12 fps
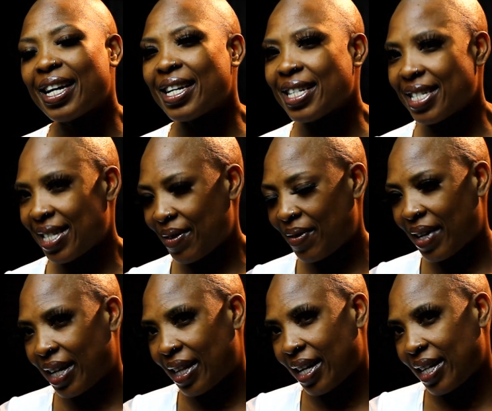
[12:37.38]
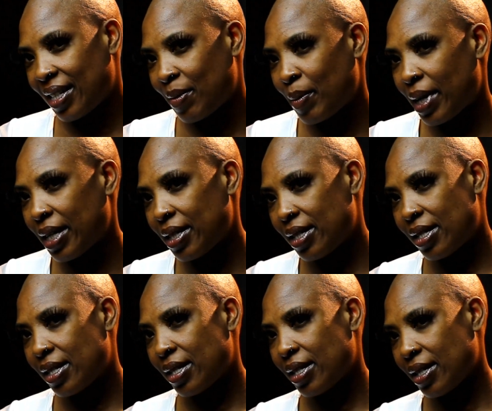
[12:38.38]
stuff like that.
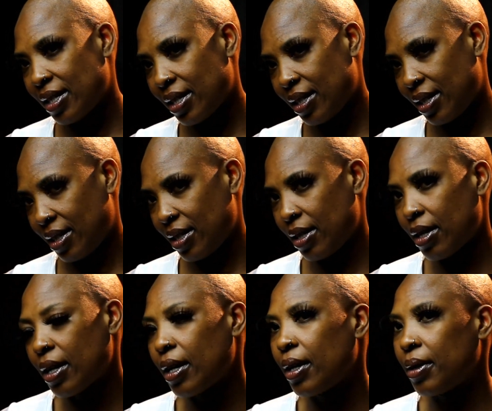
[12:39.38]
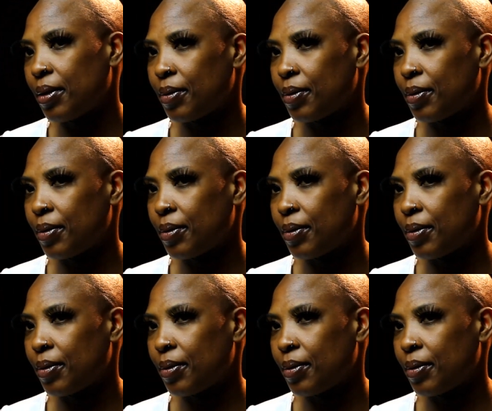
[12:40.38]
But yeah,